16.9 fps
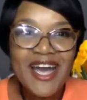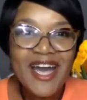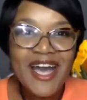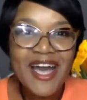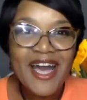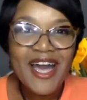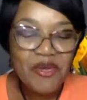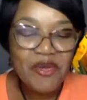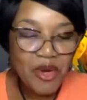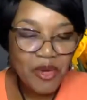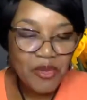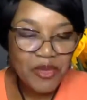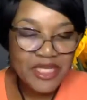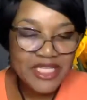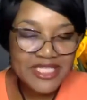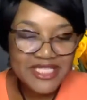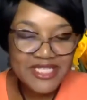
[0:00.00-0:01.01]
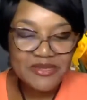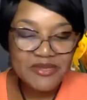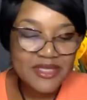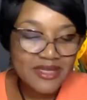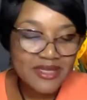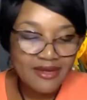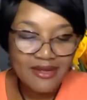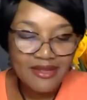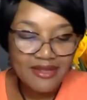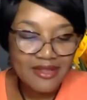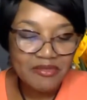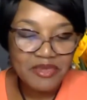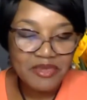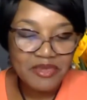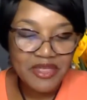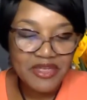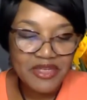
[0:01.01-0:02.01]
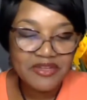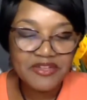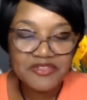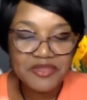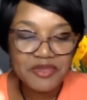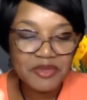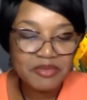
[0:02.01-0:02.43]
How are we doing, all the beautiful